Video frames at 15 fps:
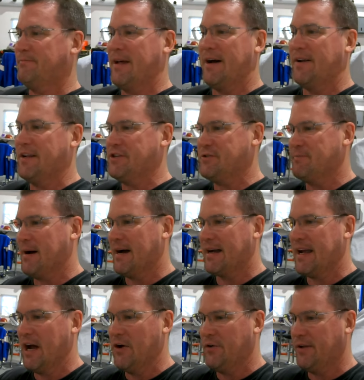Nowadays, you can buy a
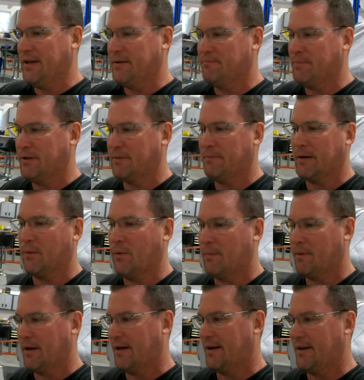Coyote and put a big
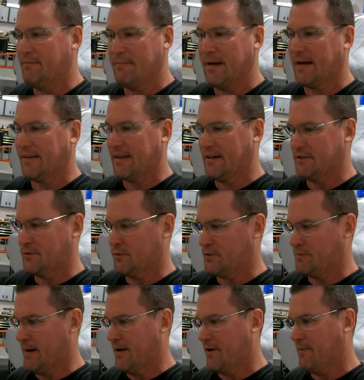Whipple on it and make 1,000
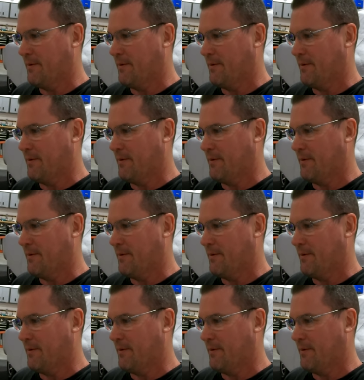horsepower.